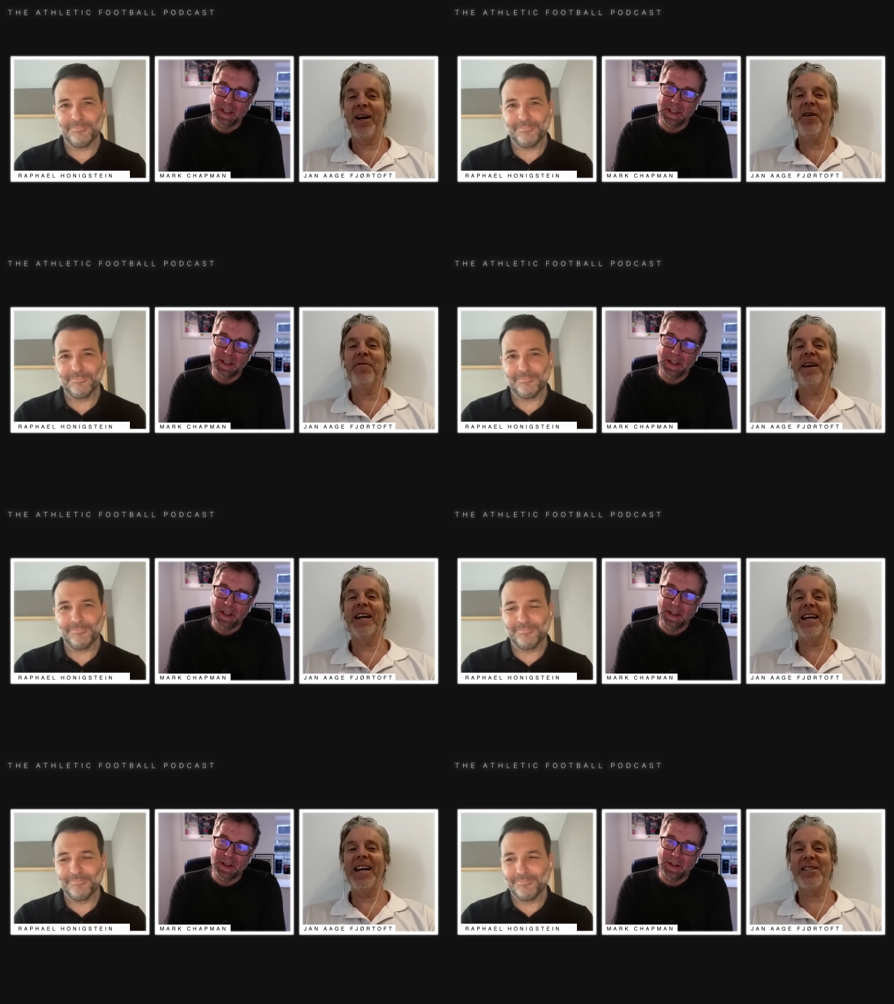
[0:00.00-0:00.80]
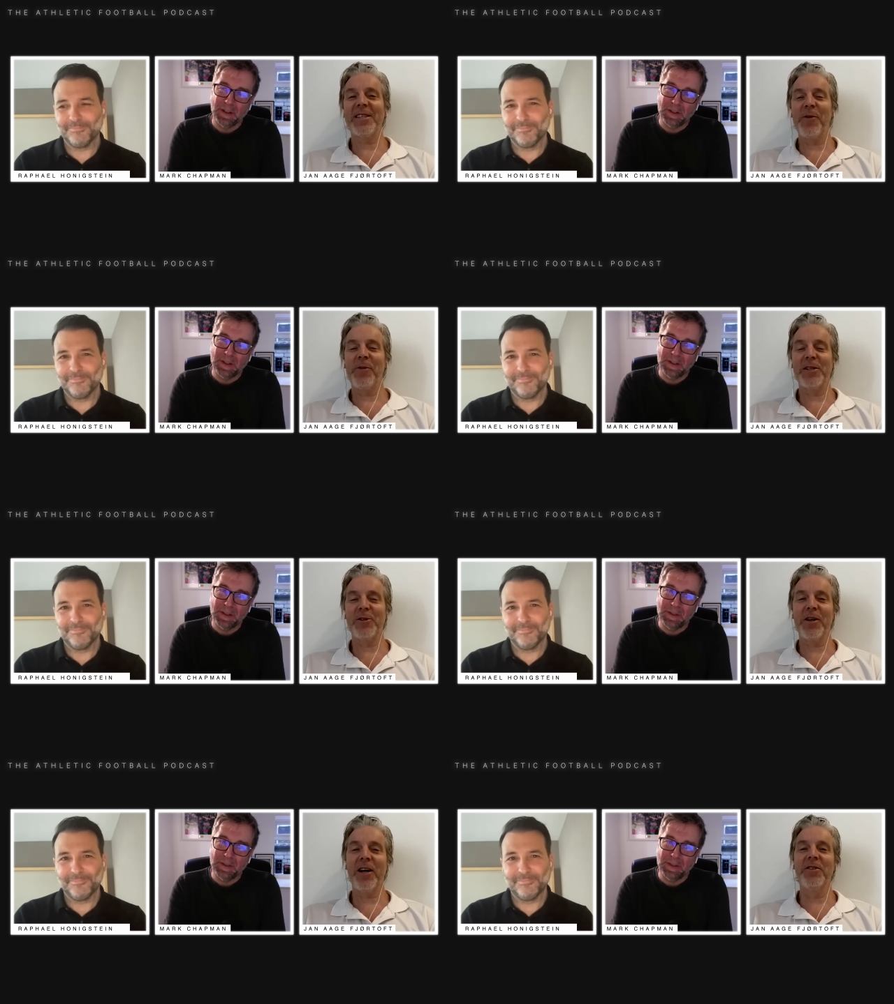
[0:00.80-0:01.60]
Speaker 1: I got a feeling yesterday when I
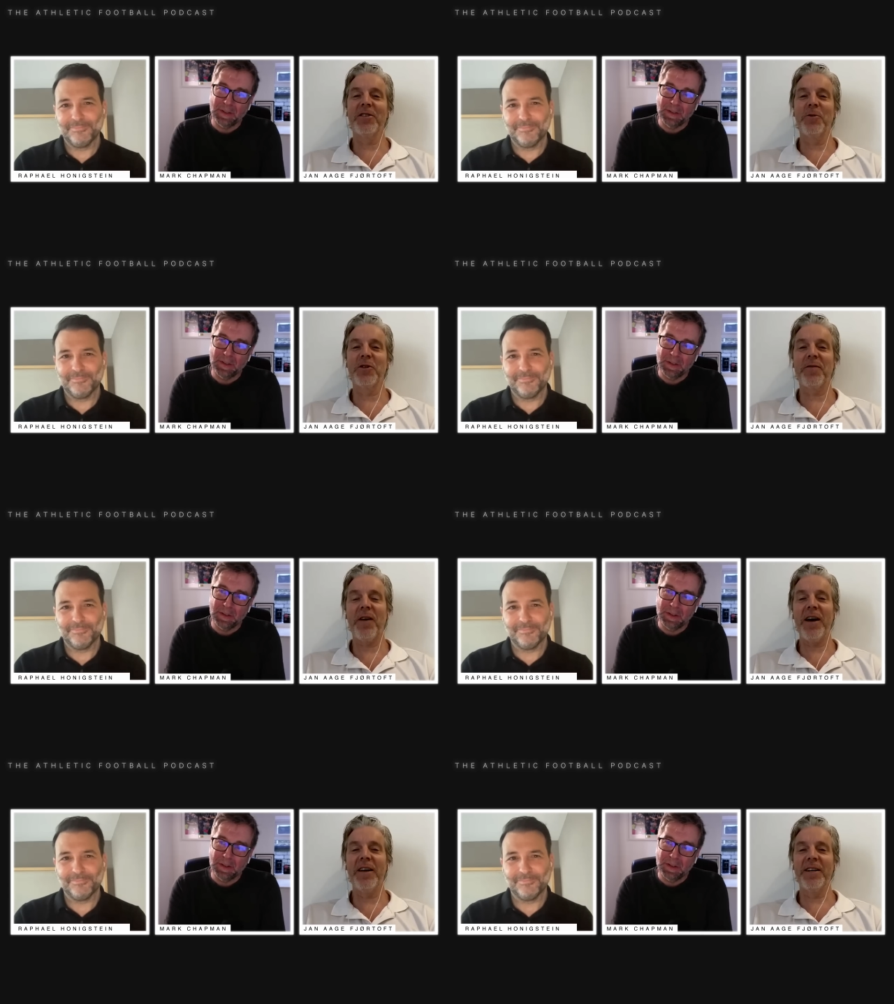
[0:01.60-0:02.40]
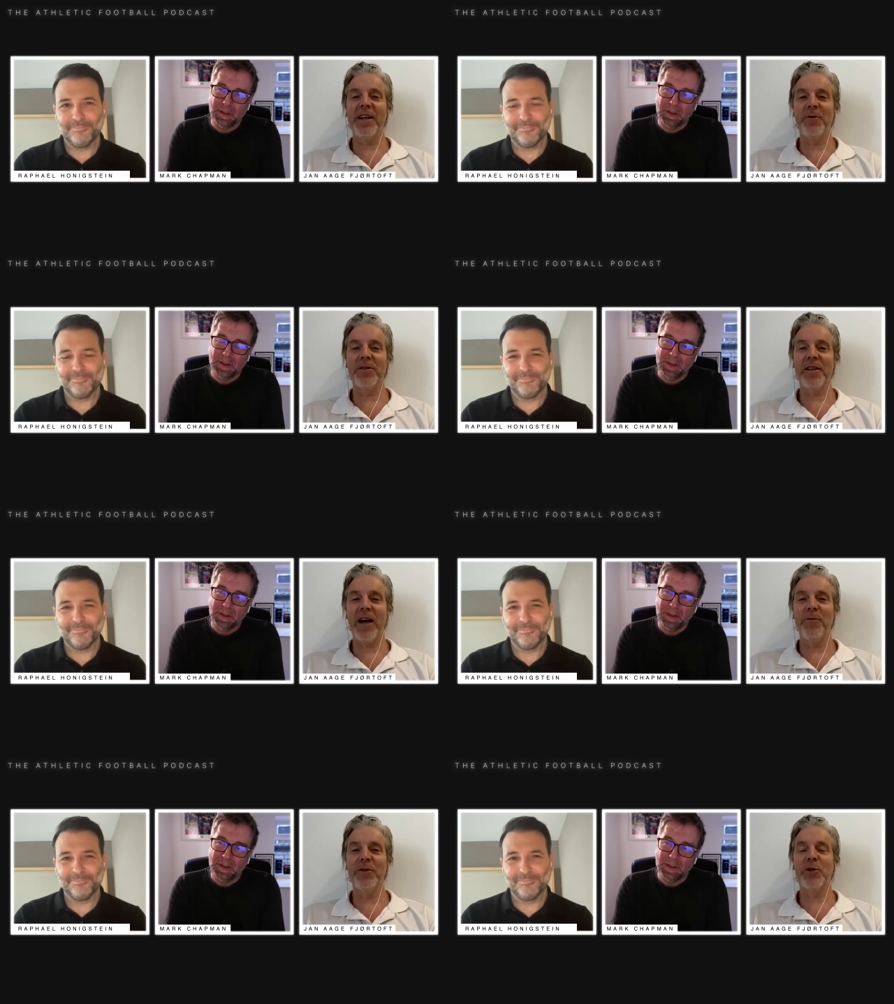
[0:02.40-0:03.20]
saw Conte was fired. I was
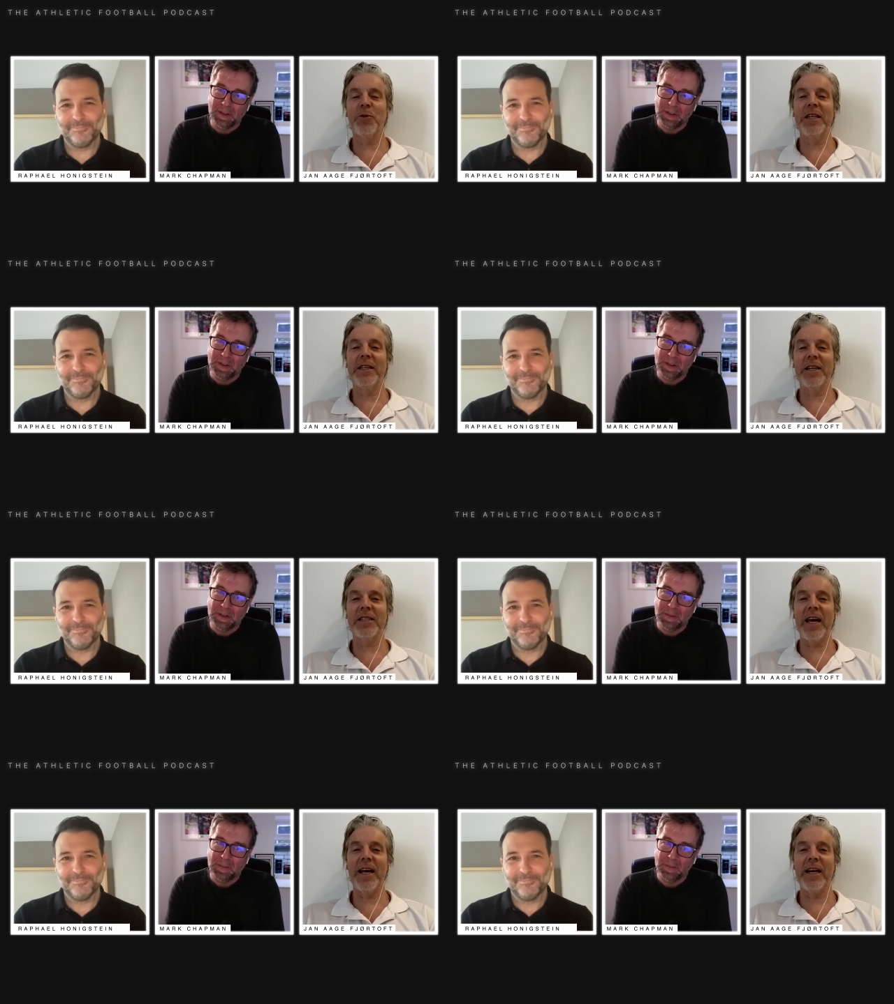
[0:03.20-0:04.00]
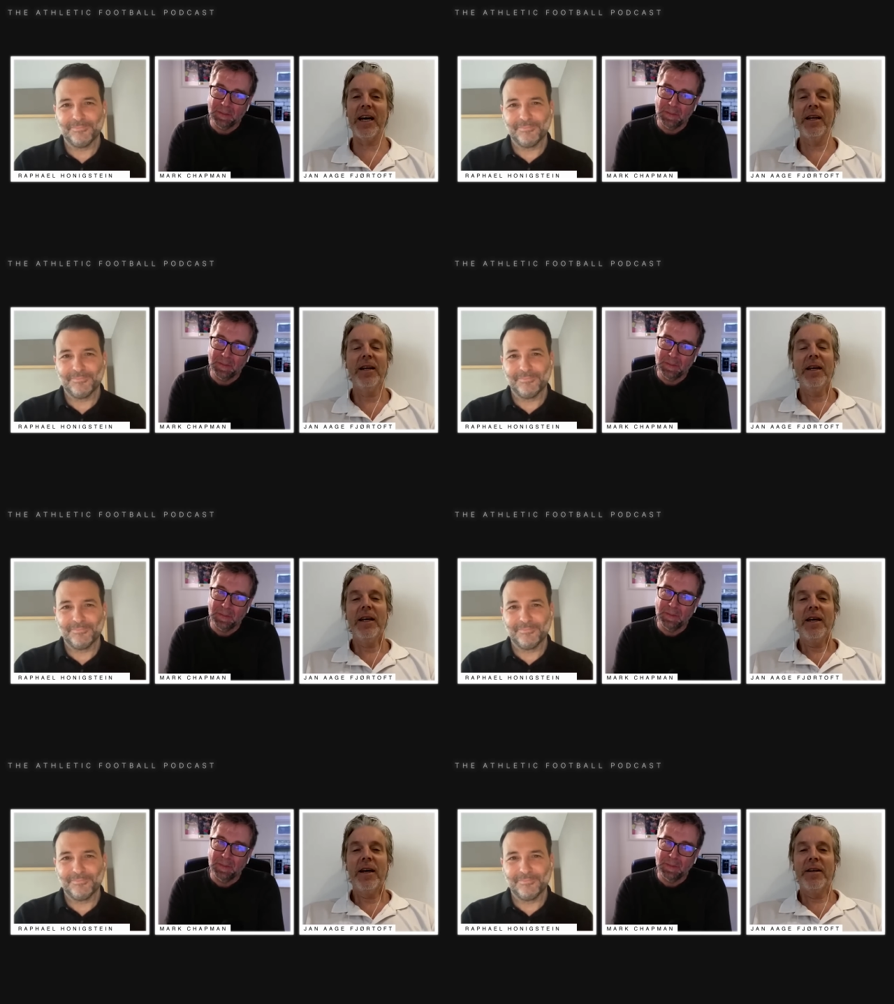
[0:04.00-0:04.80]
I was tweeting saying that
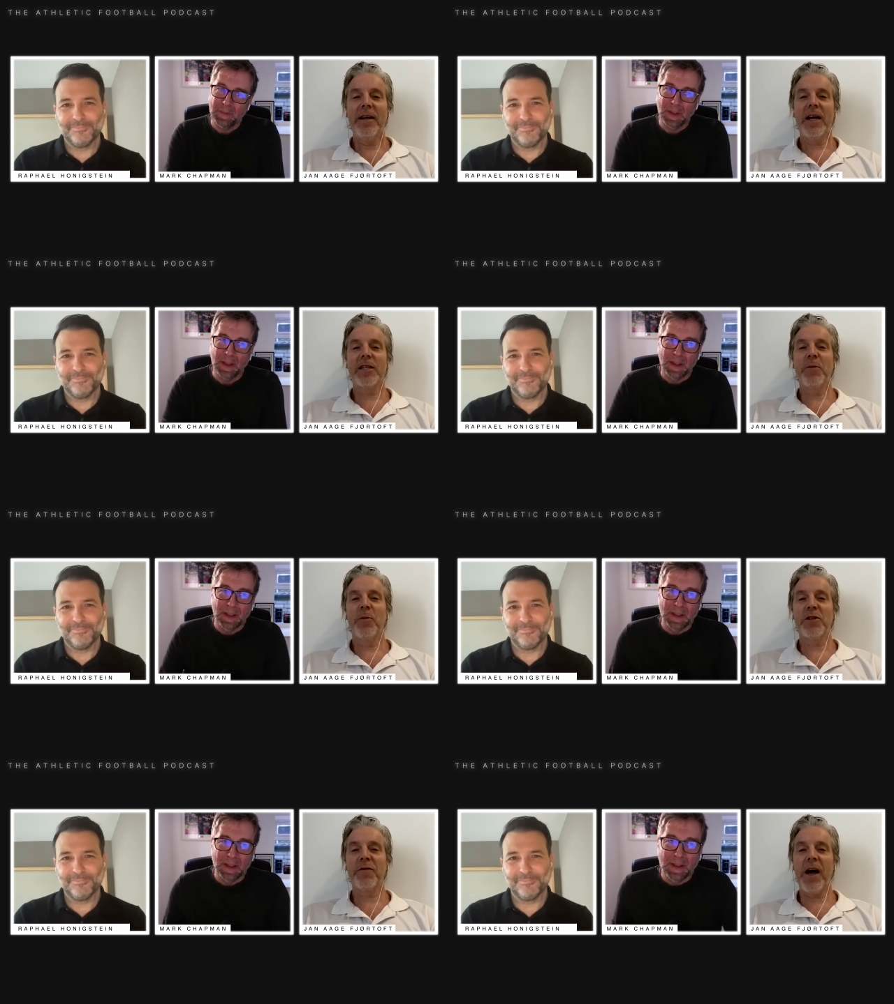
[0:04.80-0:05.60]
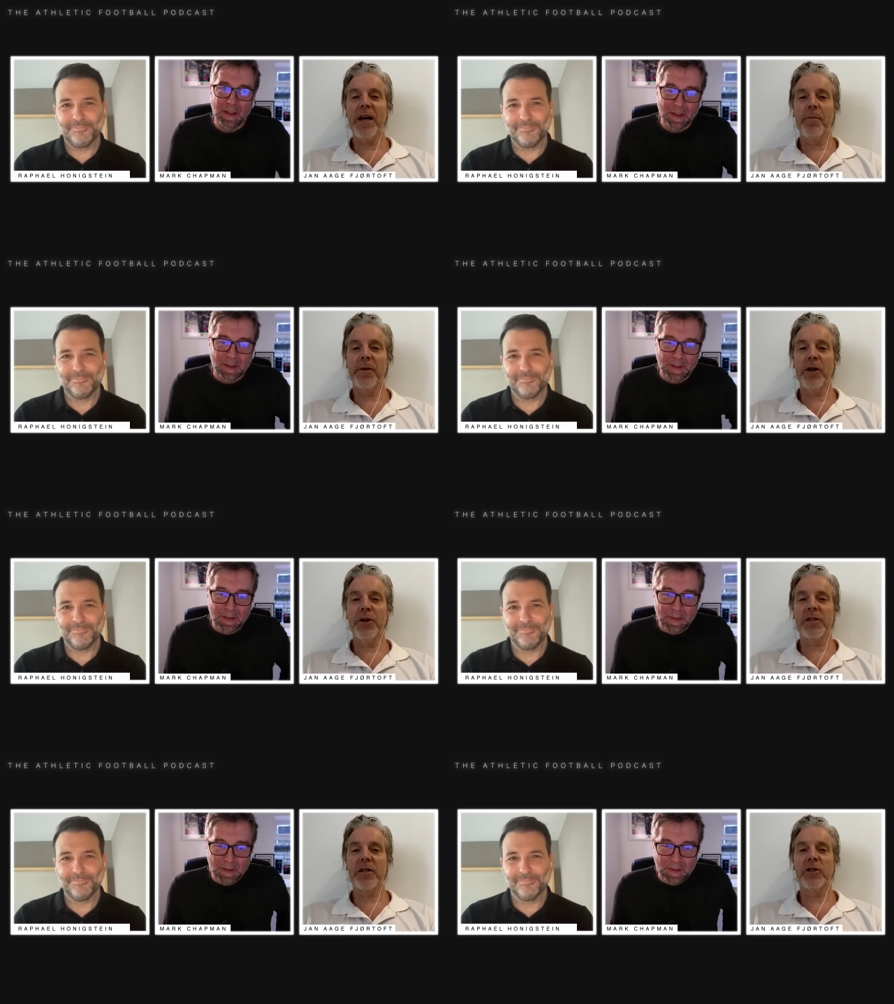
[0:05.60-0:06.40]
Nagelsmann was fired
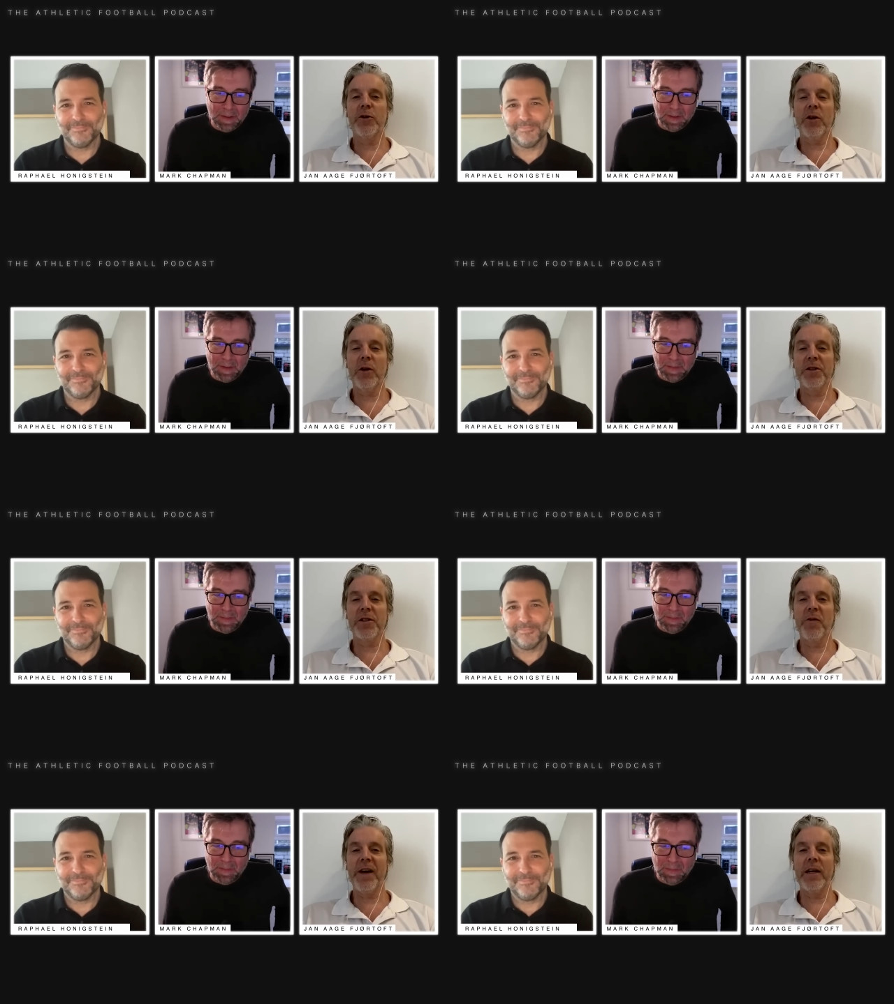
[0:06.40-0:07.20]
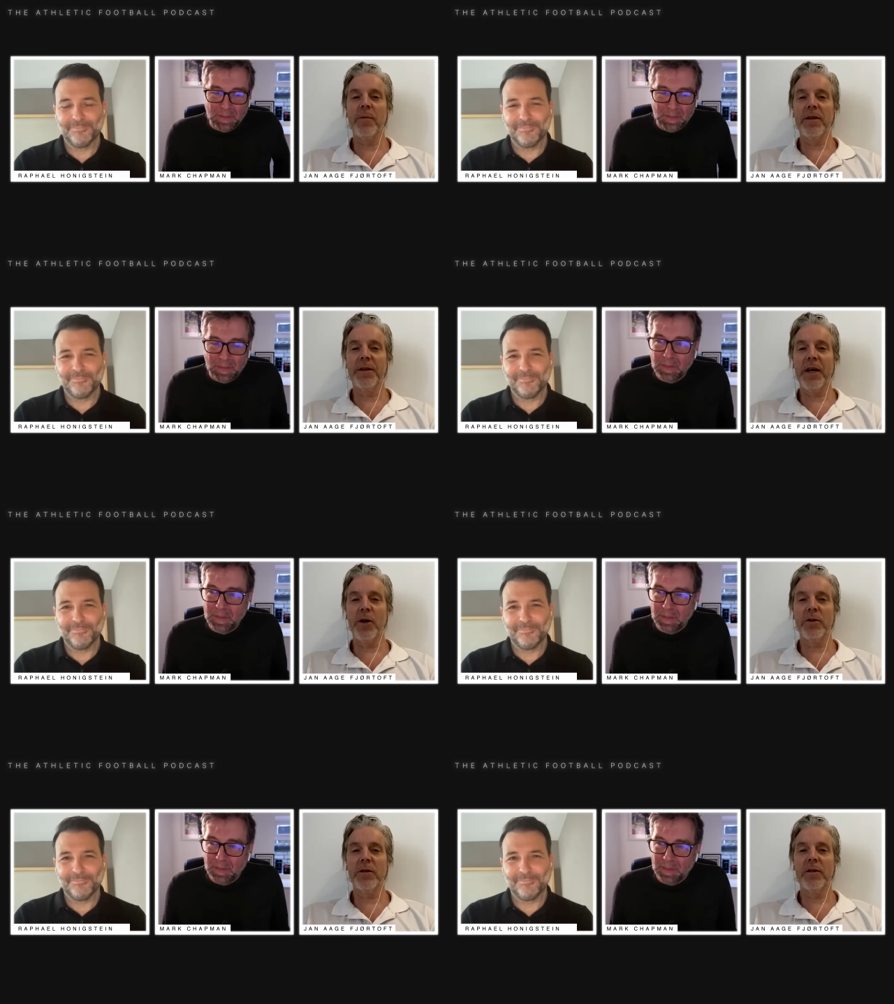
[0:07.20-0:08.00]
because Tuchel was available, and
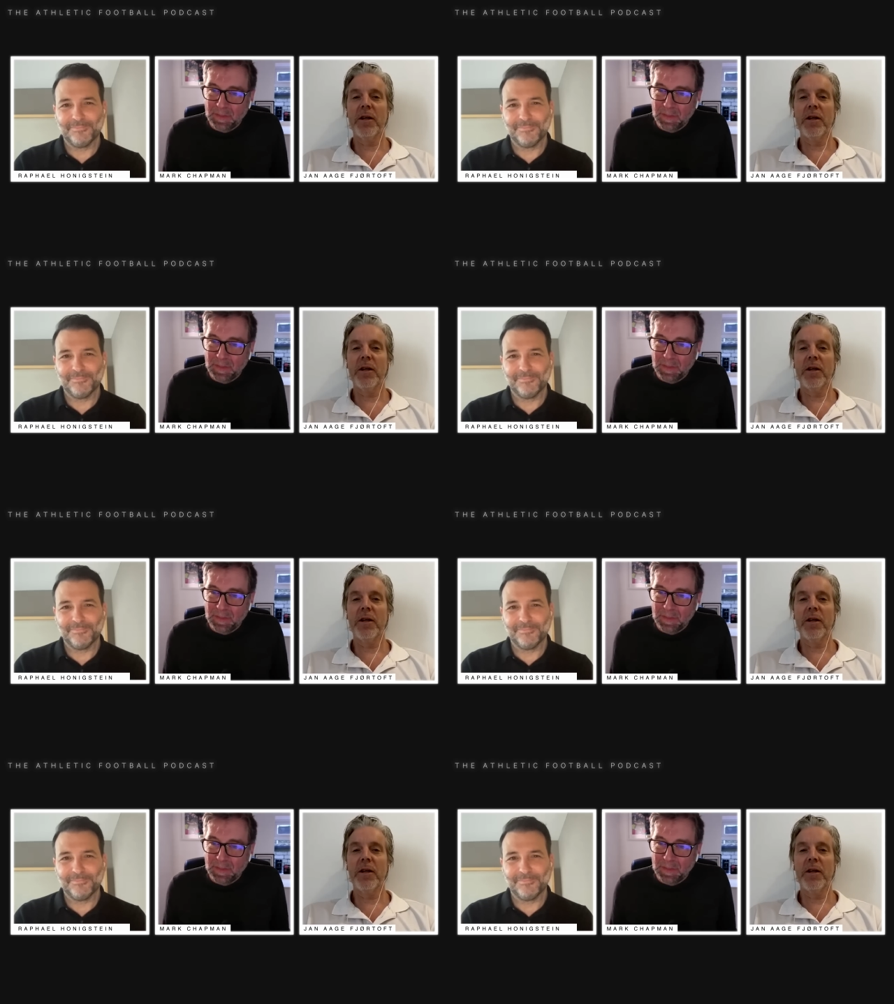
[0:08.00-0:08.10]
now